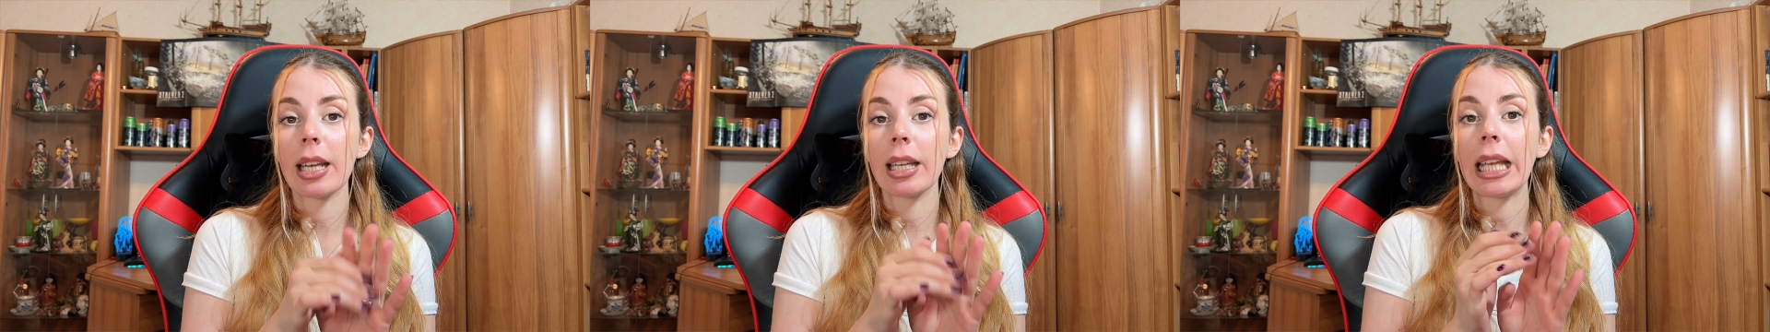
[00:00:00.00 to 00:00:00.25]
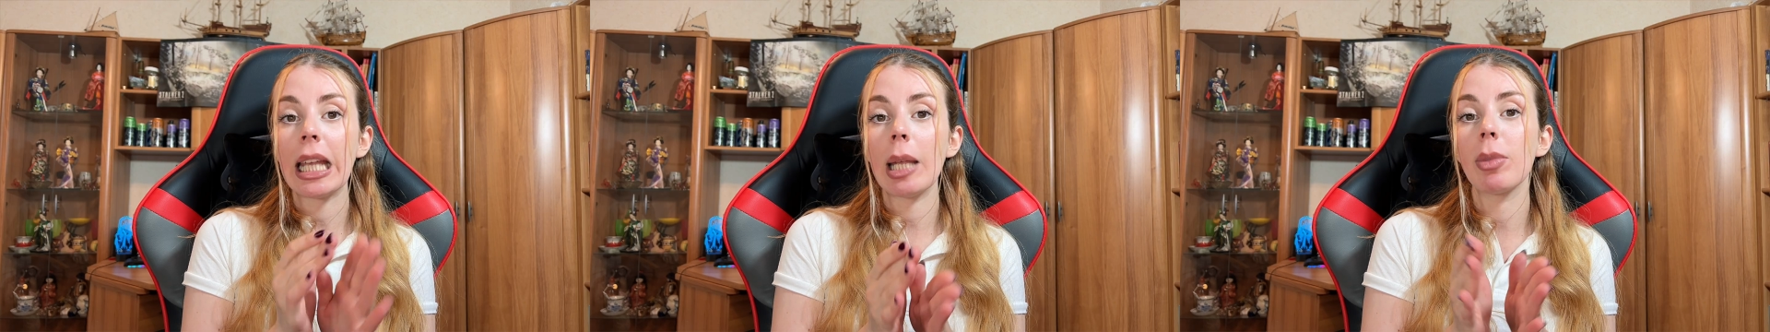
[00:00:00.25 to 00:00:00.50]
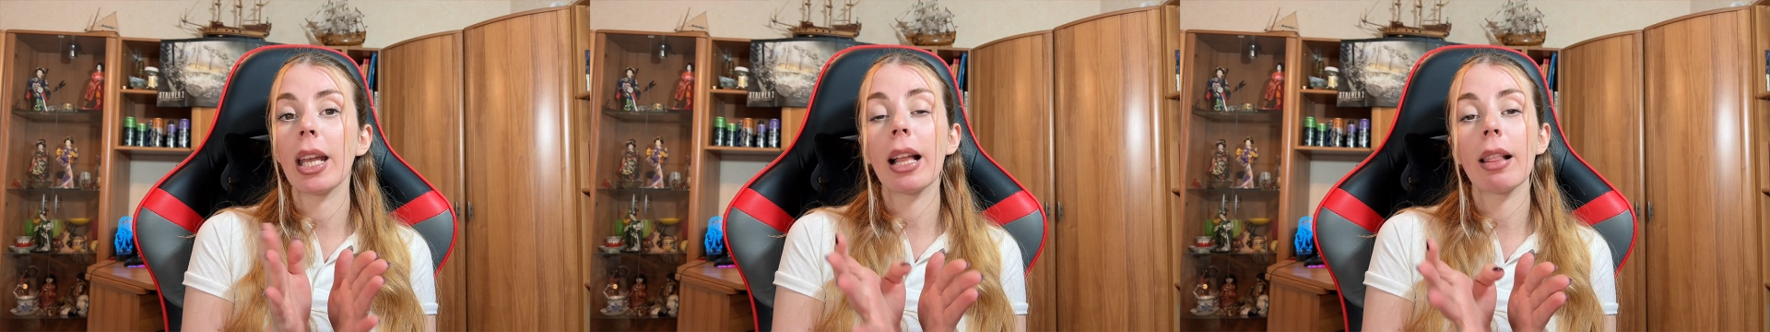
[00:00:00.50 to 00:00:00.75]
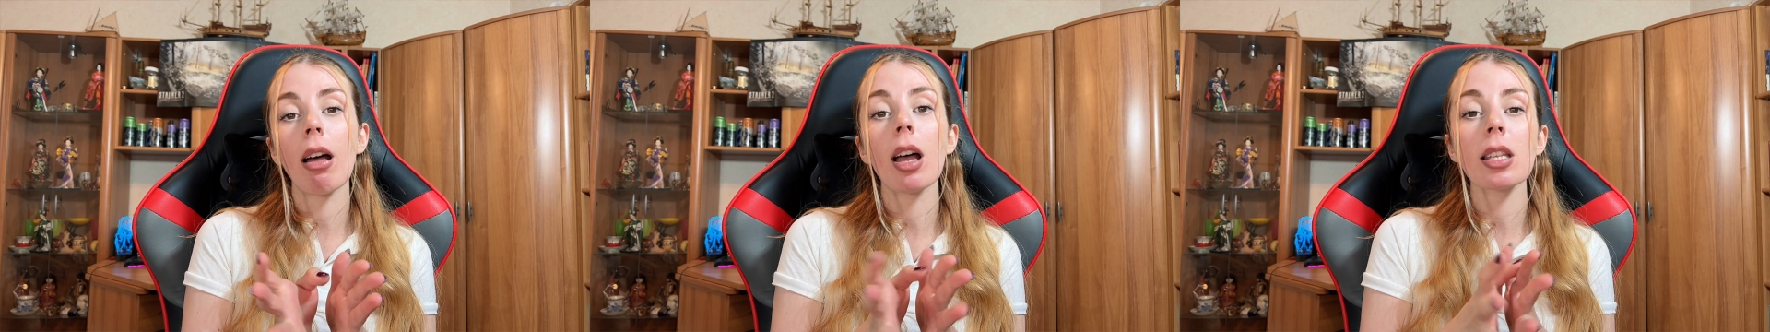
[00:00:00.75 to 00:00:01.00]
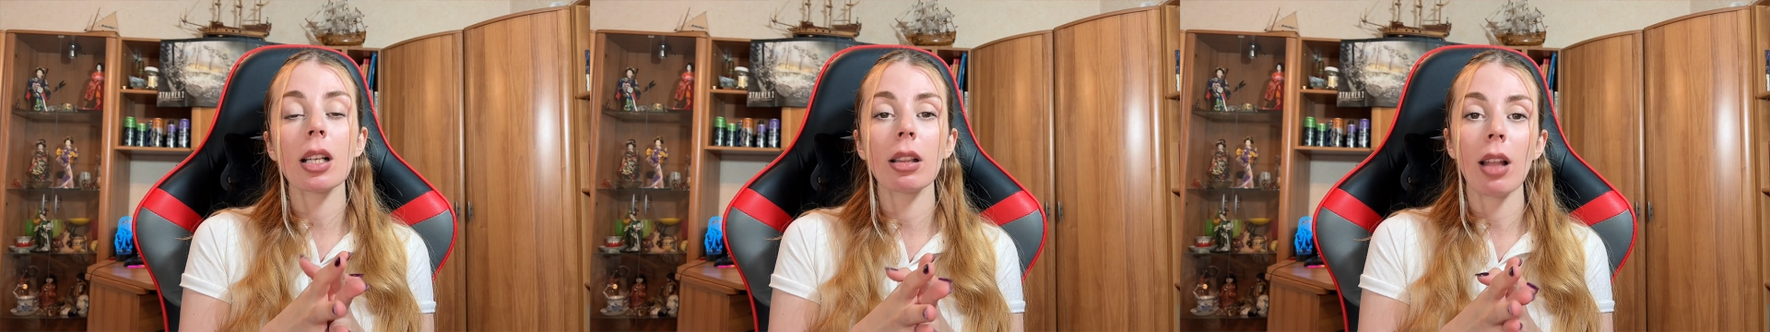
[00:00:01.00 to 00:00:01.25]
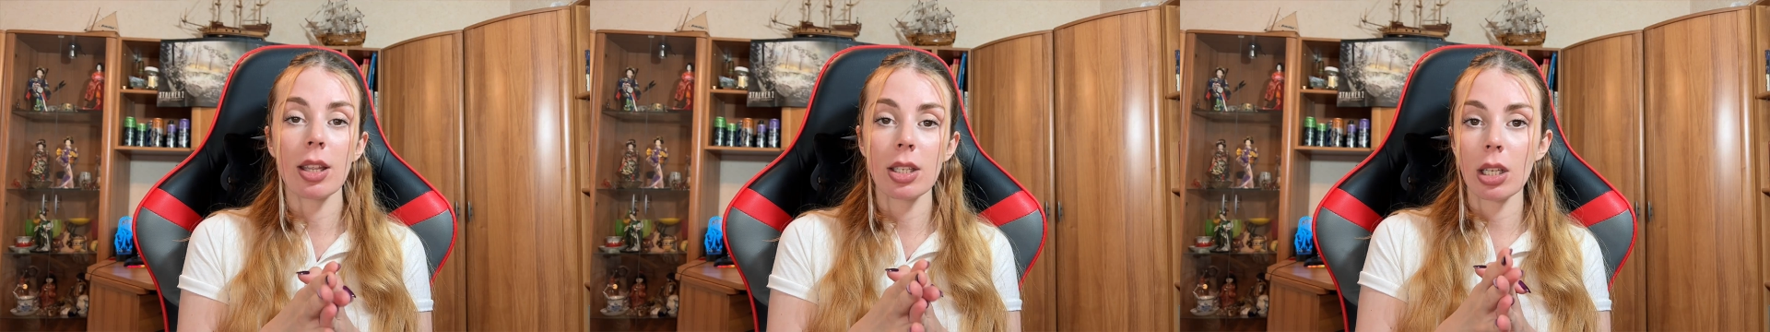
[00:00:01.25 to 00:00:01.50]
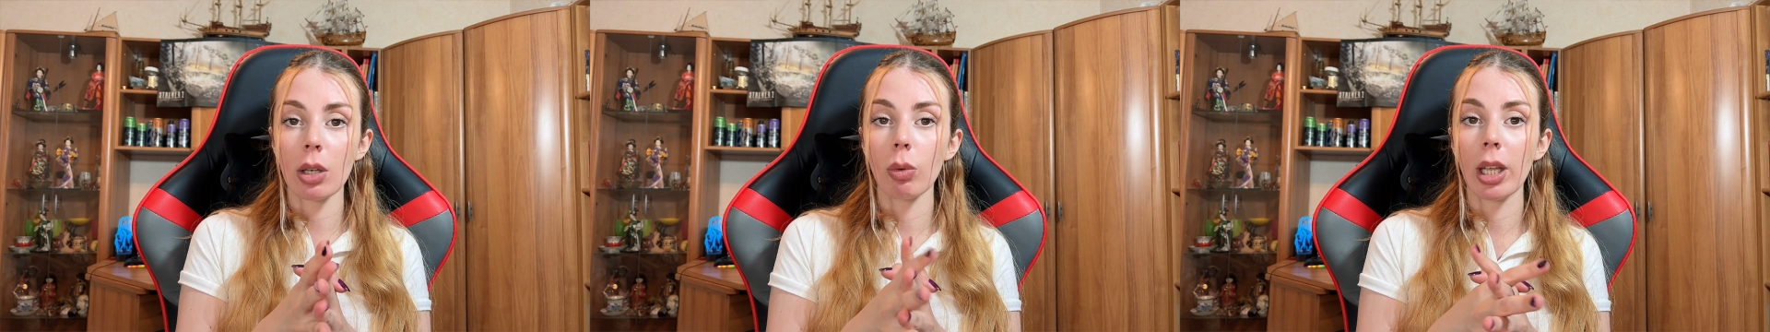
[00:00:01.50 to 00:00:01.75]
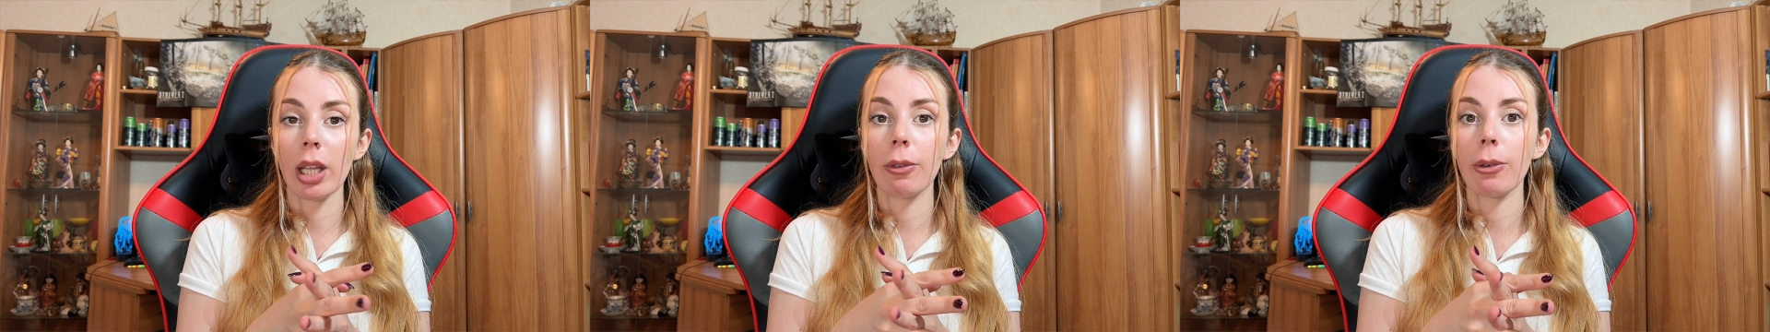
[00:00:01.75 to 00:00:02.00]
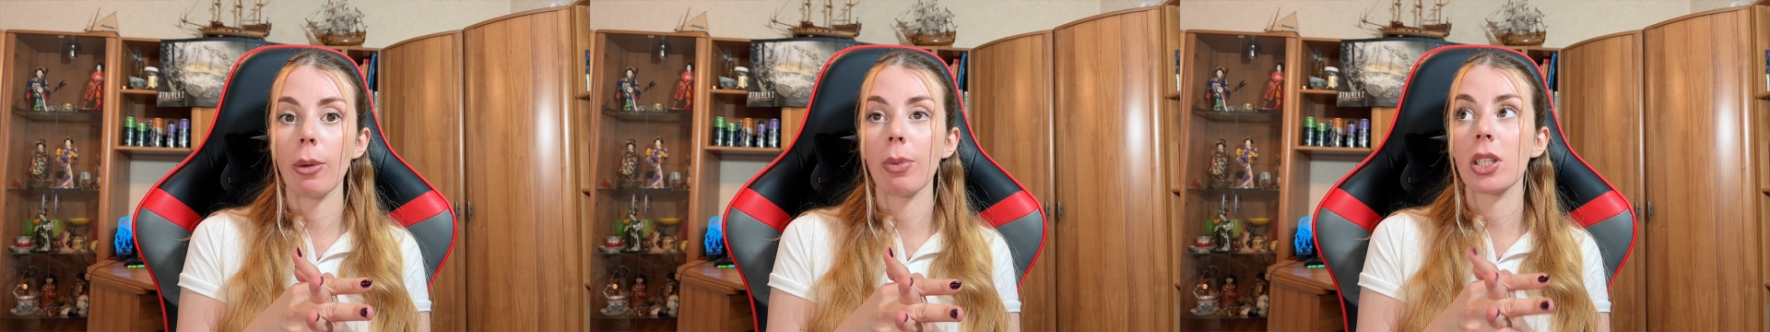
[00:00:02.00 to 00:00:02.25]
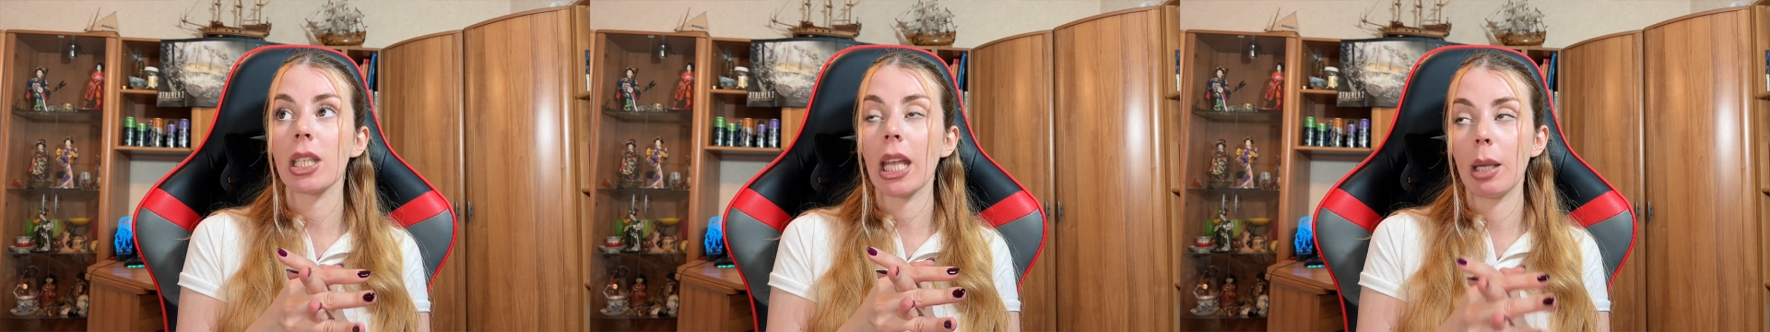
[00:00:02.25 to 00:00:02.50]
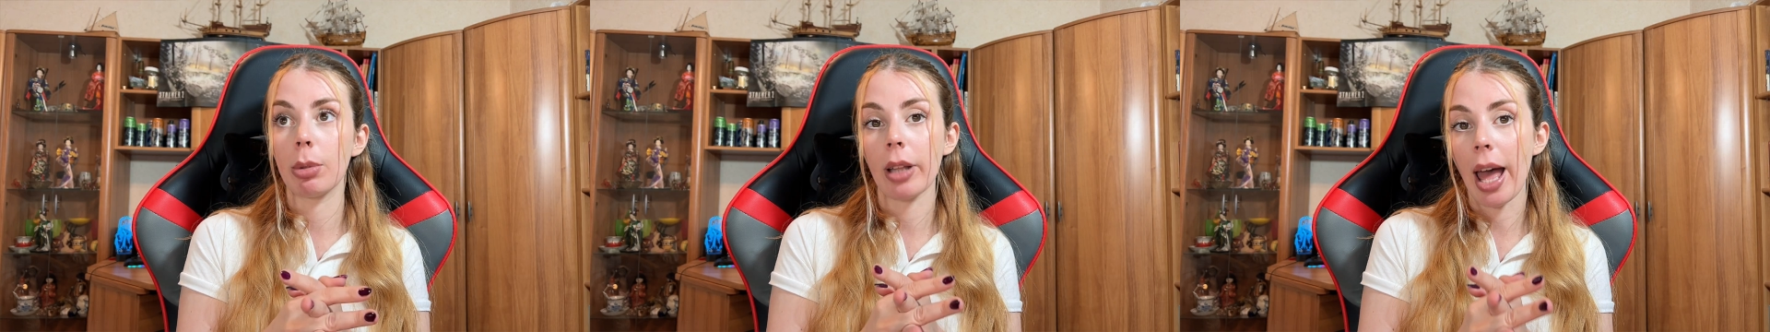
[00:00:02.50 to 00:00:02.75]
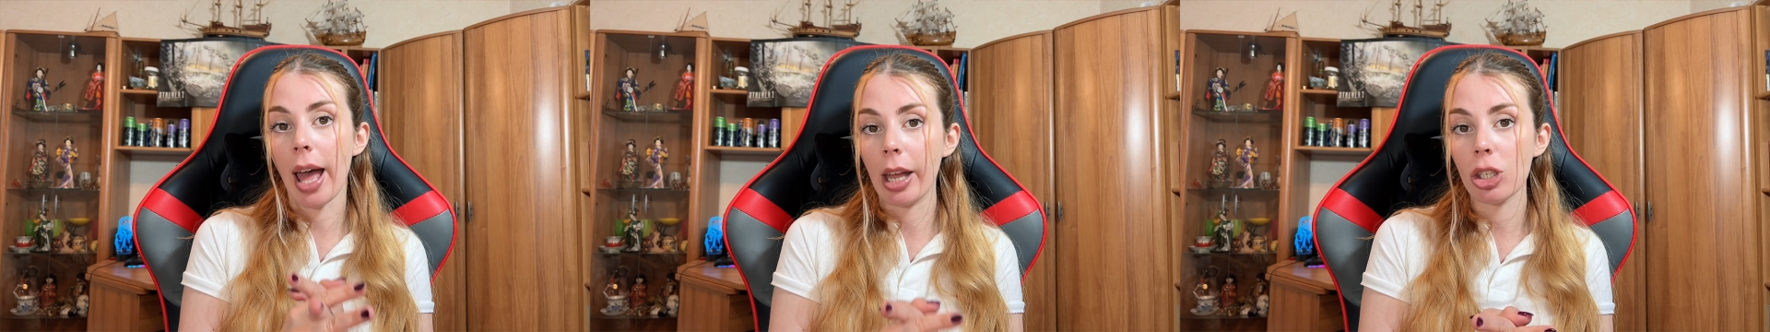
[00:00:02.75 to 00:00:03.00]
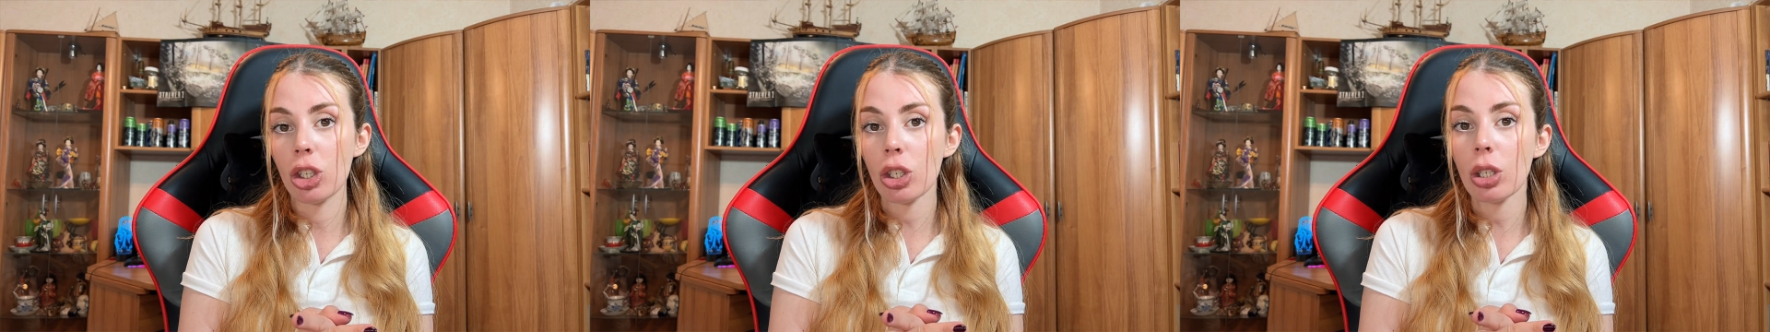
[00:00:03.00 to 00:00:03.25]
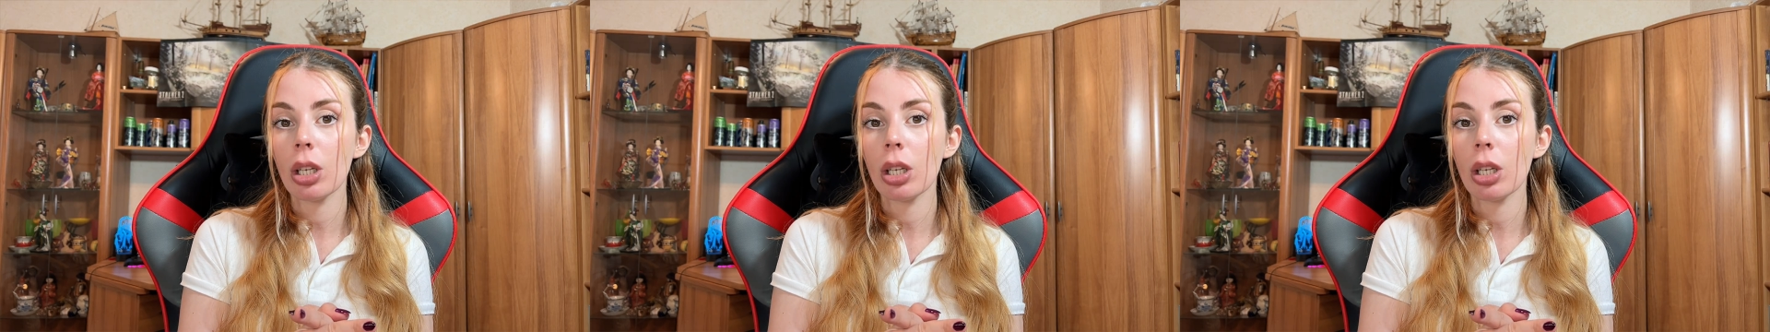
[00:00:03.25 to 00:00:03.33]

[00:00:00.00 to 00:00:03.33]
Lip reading: and keep the glass cluster away from the table edge.